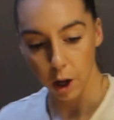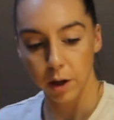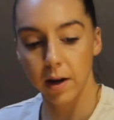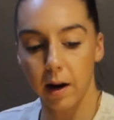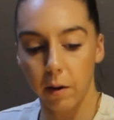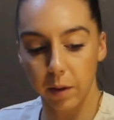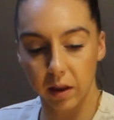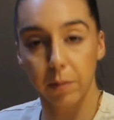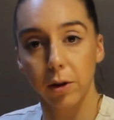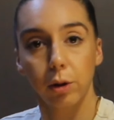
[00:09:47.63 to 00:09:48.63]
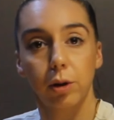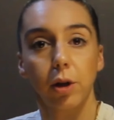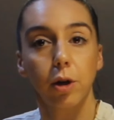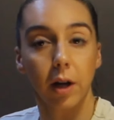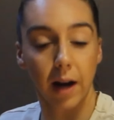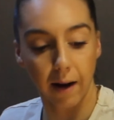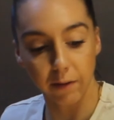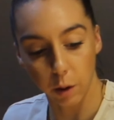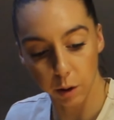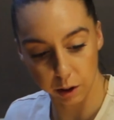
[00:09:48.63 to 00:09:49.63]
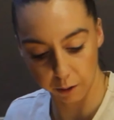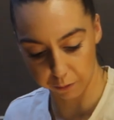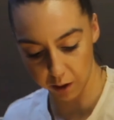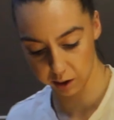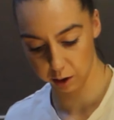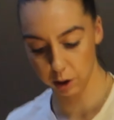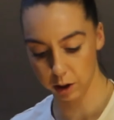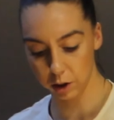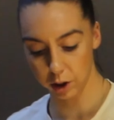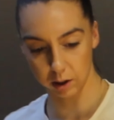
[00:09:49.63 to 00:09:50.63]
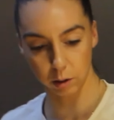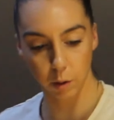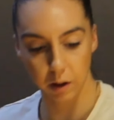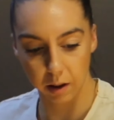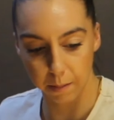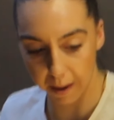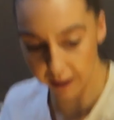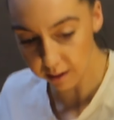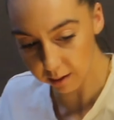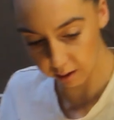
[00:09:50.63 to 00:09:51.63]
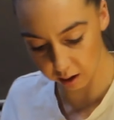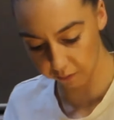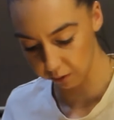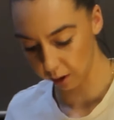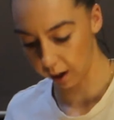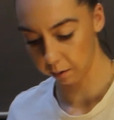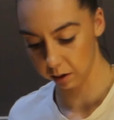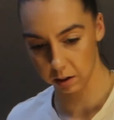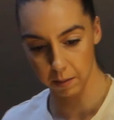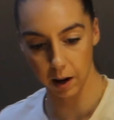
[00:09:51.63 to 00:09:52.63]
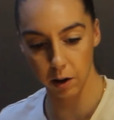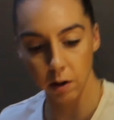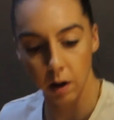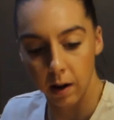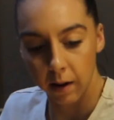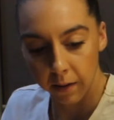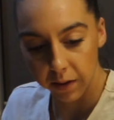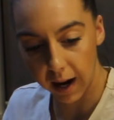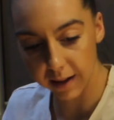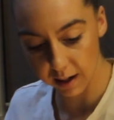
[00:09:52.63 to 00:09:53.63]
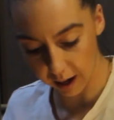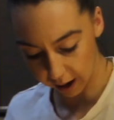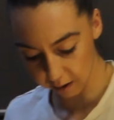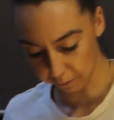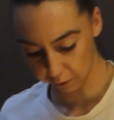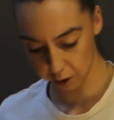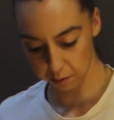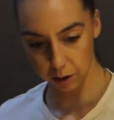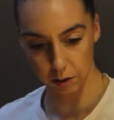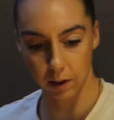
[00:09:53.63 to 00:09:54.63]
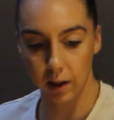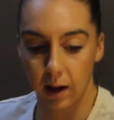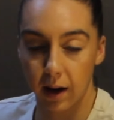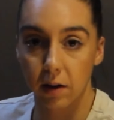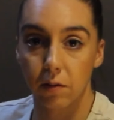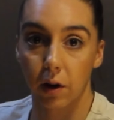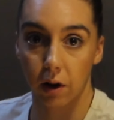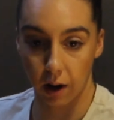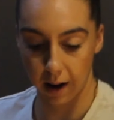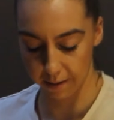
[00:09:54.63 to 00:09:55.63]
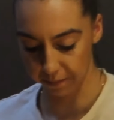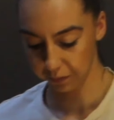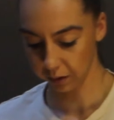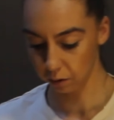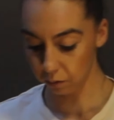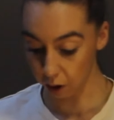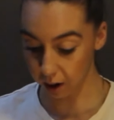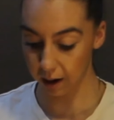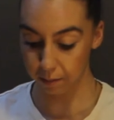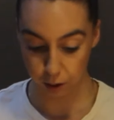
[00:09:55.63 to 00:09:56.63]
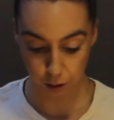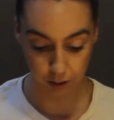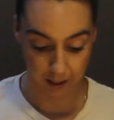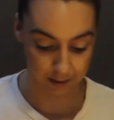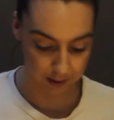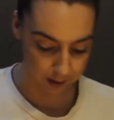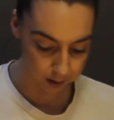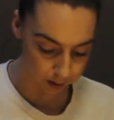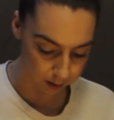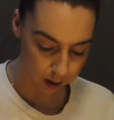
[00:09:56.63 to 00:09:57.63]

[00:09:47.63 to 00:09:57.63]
Now, with the prosciutto, you can have it also fresh, so you can just cook the base, if you like, with tomato, and then add fresh mozzarella and rocket and prosciutto at the end.